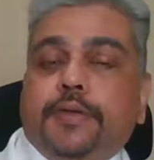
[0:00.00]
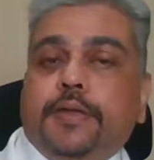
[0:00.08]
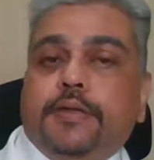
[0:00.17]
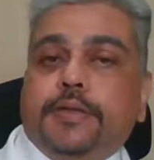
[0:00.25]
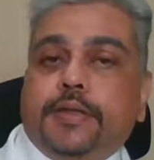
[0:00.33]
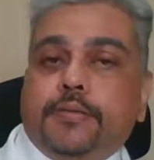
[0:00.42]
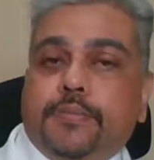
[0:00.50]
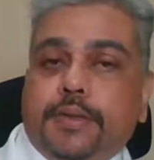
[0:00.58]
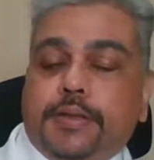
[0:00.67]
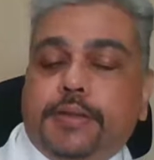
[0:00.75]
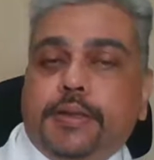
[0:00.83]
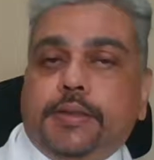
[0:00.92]
difficulty in
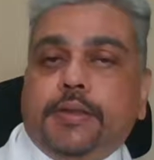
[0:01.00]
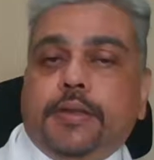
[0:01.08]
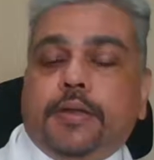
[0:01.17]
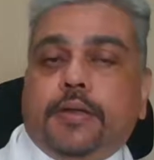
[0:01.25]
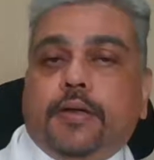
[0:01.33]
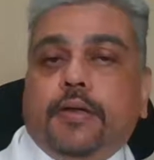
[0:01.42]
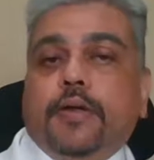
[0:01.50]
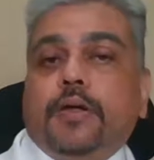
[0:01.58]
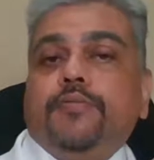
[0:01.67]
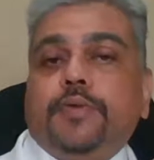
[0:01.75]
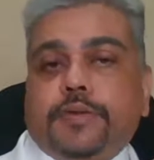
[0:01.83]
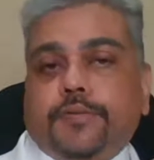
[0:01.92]
breathing,
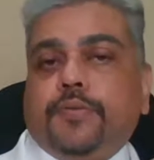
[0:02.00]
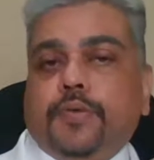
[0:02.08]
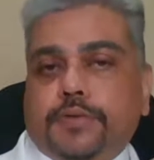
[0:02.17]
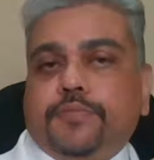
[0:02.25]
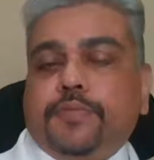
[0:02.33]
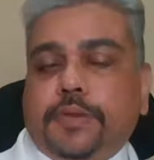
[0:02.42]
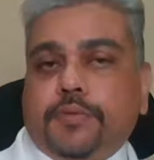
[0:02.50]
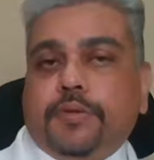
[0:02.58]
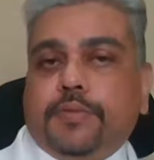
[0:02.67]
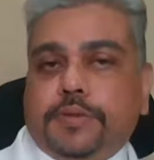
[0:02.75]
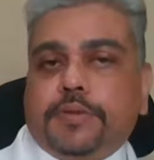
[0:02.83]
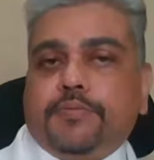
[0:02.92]
along with, of course,
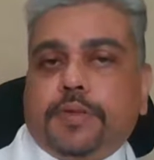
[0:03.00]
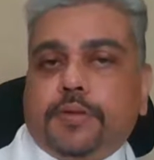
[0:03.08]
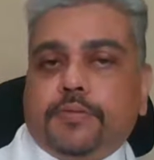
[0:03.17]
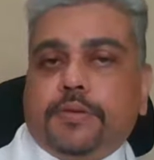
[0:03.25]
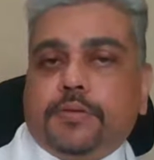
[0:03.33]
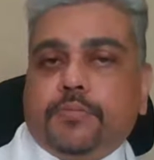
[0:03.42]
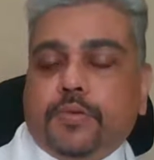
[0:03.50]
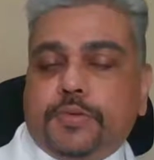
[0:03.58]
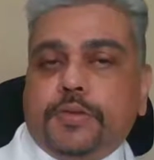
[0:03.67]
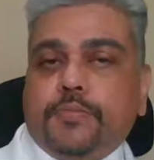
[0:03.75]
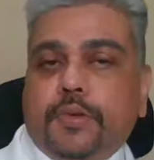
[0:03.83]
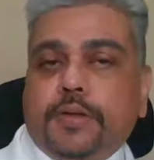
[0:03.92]
fever, which is one of the
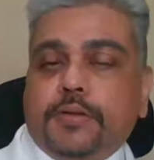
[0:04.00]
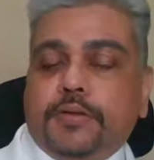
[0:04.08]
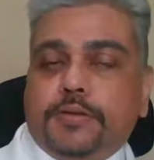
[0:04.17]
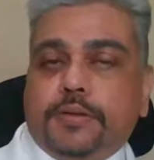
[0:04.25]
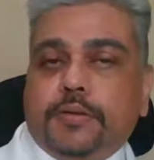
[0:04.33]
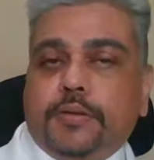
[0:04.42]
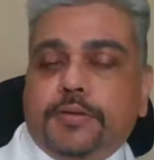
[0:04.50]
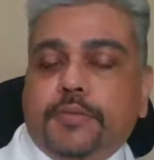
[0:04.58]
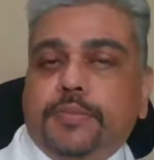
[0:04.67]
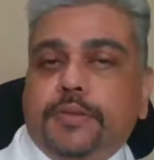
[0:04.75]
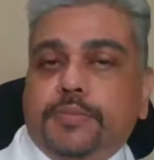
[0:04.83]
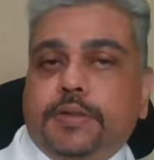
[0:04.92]
most important
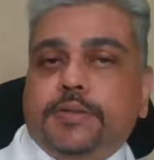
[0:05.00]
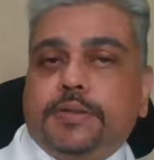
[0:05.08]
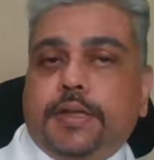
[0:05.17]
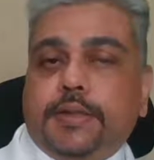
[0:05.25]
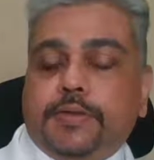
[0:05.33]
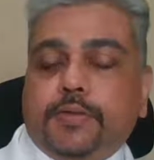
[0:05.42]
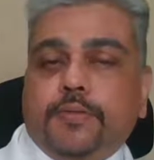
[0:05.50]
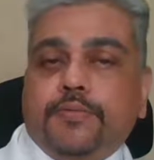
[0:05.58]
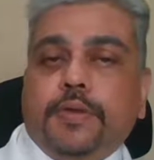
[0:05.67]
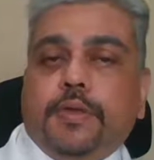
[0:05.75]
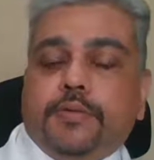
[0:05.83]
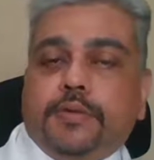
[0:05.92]
symptoms and signs
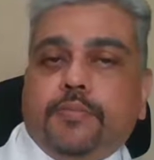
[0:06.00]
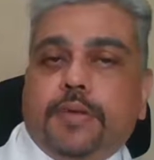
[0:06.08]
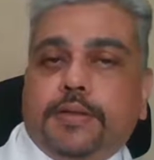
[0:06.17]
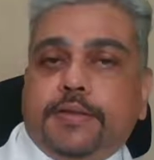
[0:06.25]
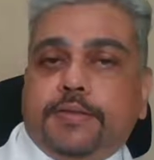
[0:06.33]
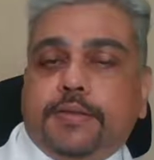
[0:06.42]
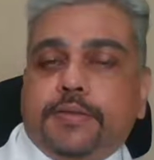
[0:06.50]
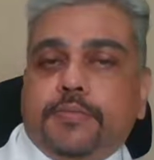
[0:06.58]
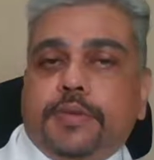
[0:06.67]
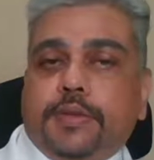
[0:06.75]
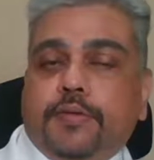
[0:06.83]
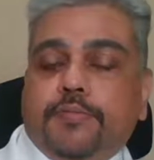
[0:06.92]
of the
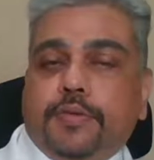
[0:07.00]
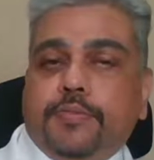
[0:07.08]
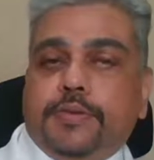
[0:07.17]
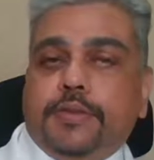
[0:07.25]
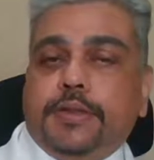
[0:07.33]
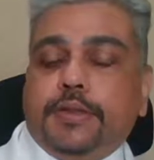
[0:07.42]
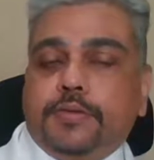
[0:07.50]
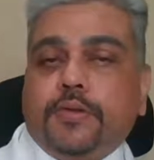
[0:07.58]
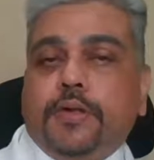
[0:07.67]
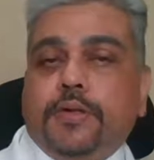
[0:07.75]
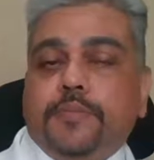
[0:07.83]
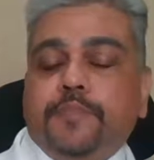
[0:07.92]
multisystemic inflammatory
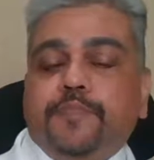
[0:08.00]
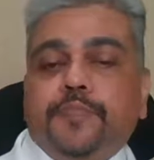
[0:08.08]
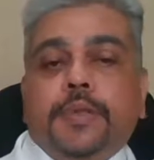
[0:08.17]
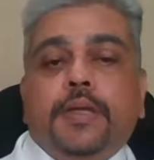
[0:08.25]
disorder.